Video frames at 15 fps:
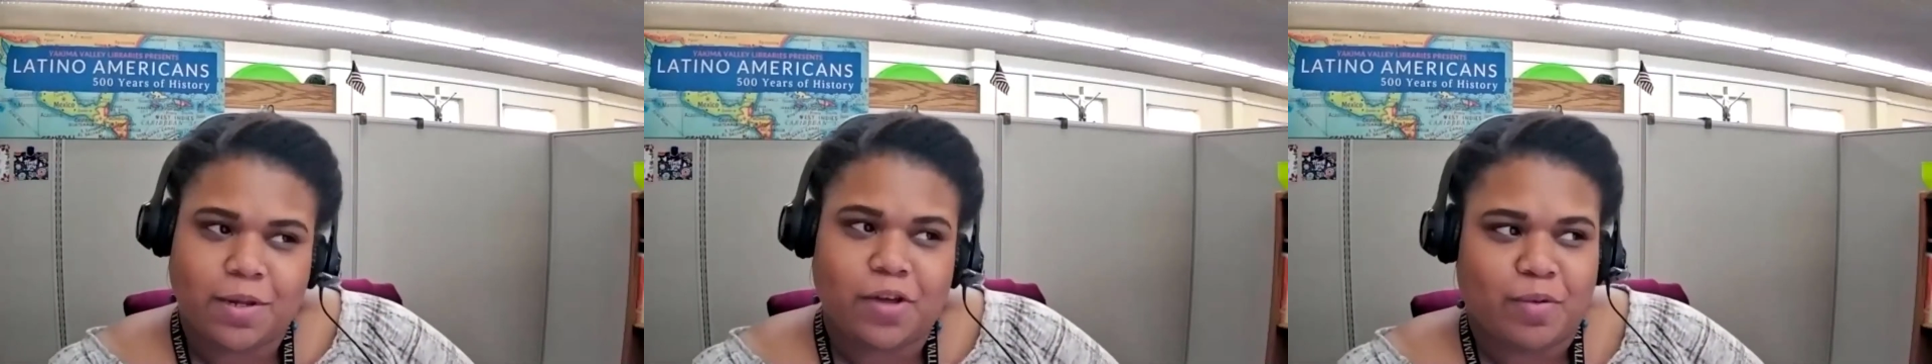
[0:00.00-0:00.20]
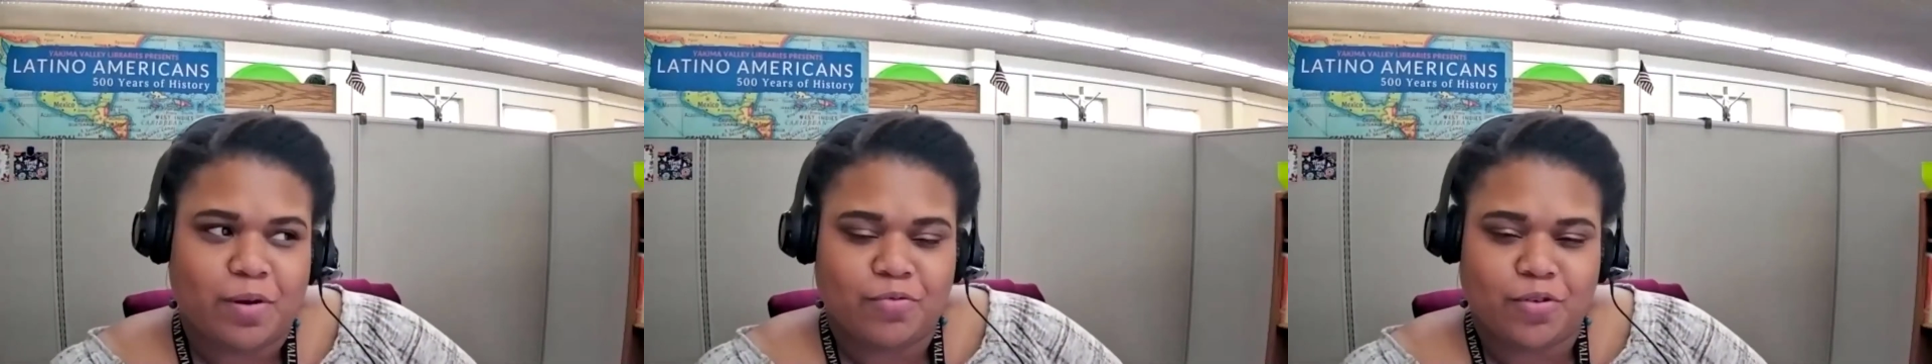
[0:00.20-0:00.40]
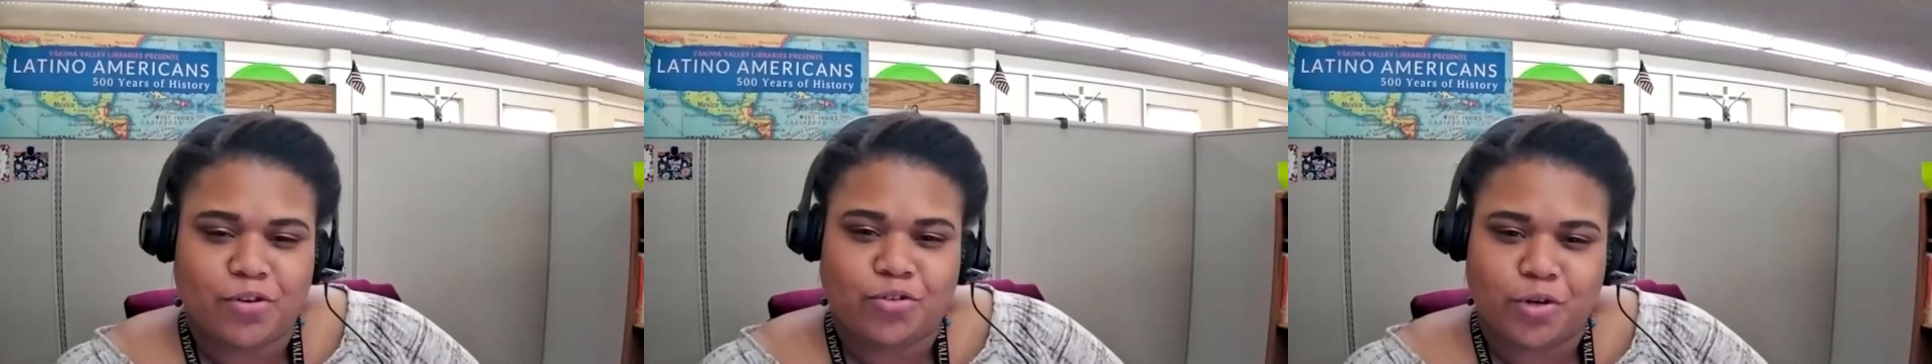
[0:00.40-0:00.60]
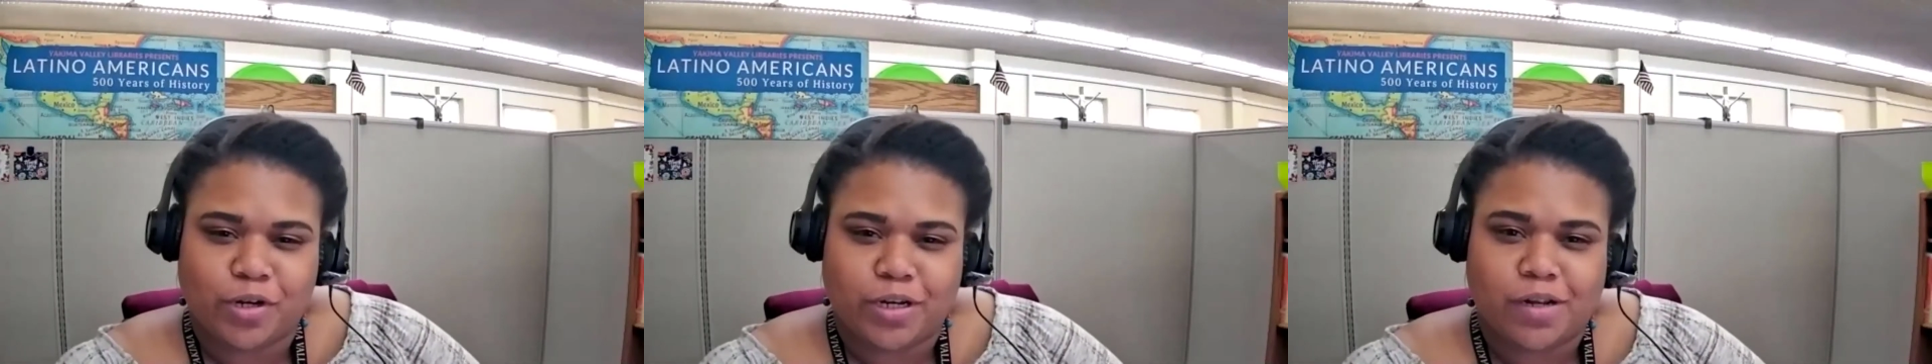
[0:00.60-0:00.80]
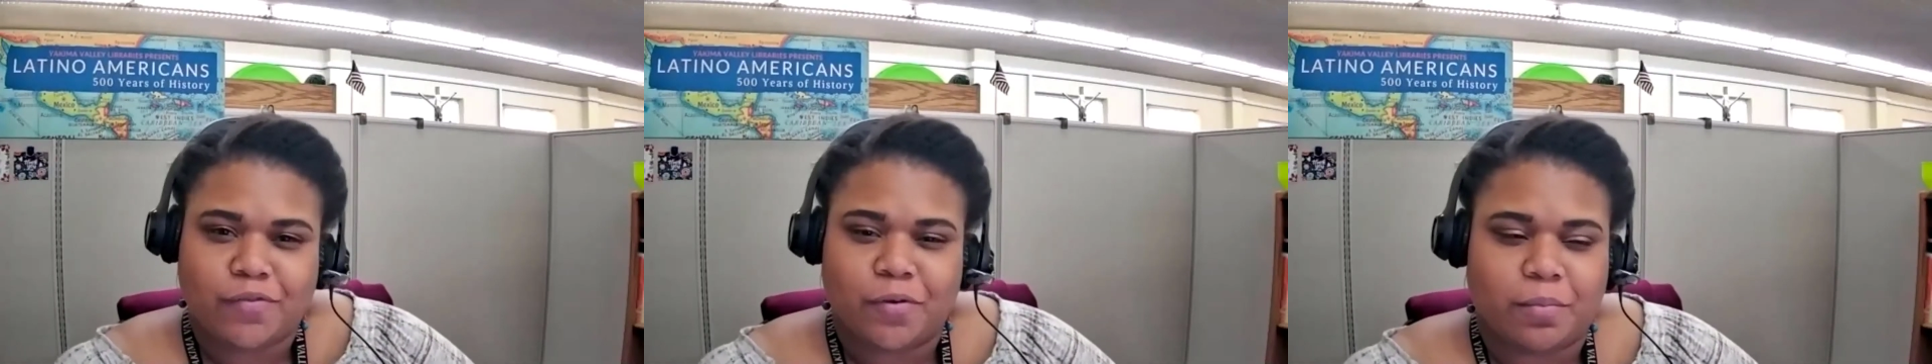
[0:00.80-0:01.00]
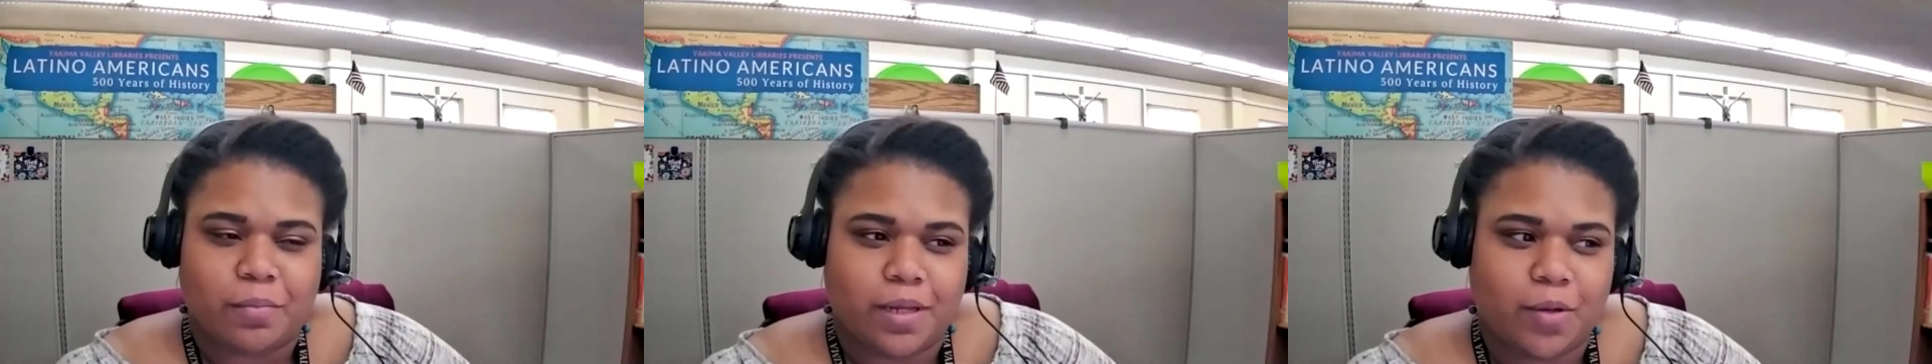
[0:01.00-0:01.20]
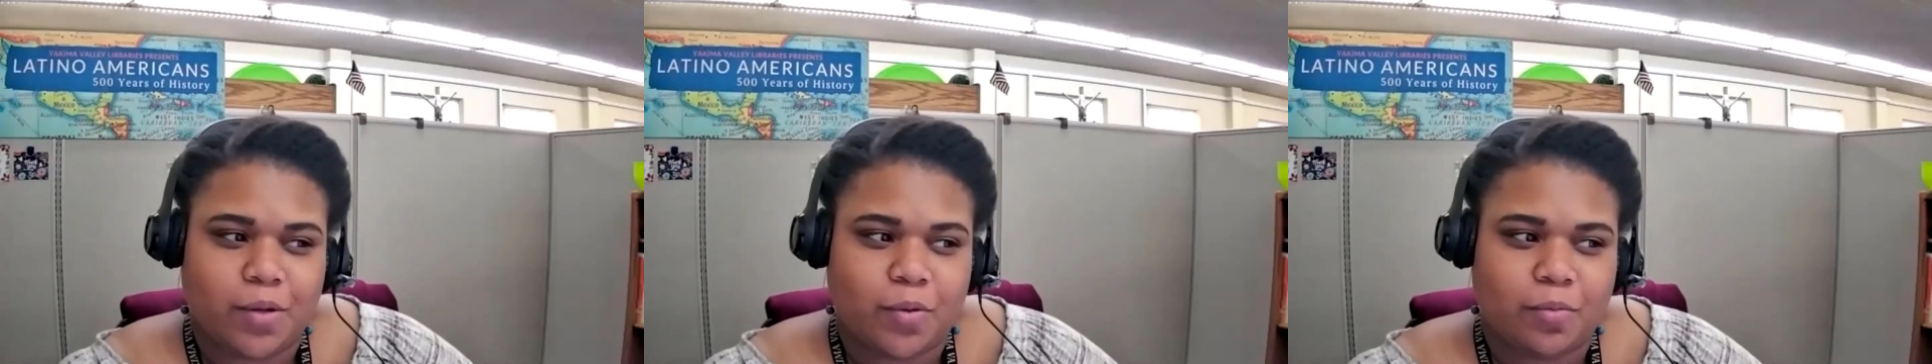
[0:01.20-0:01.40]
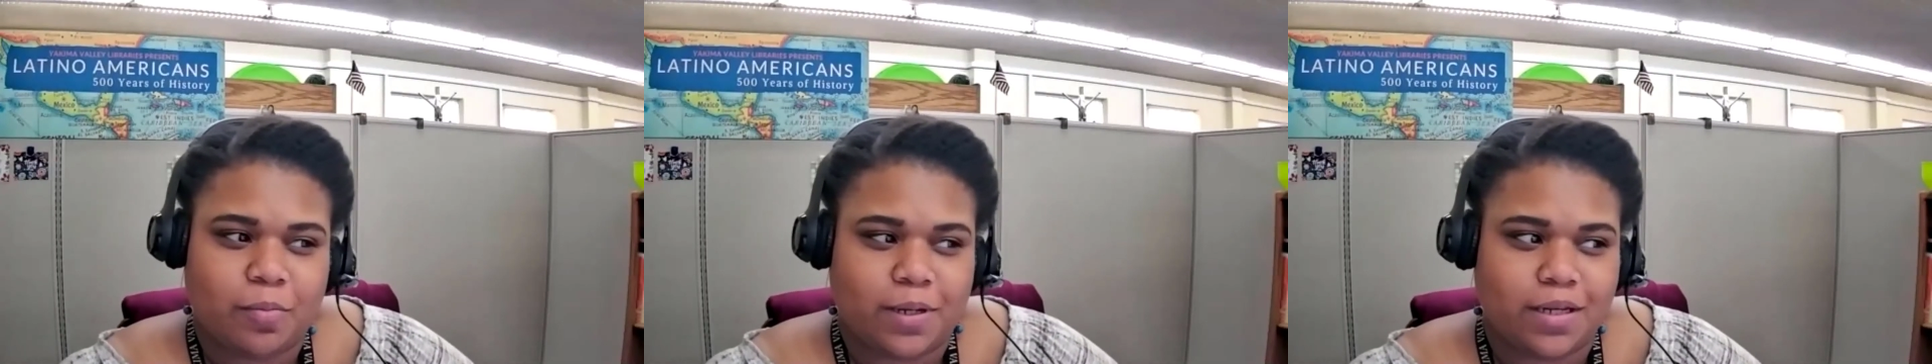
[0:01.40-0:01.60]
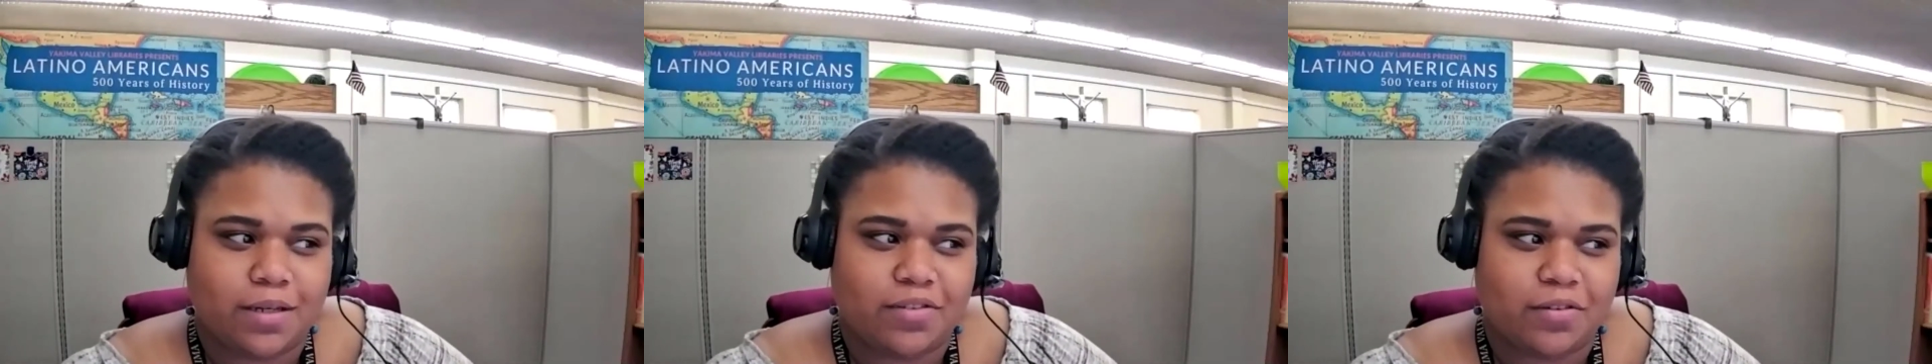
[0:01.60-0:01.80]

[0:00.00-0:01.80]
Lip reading: have been frustrating for me would be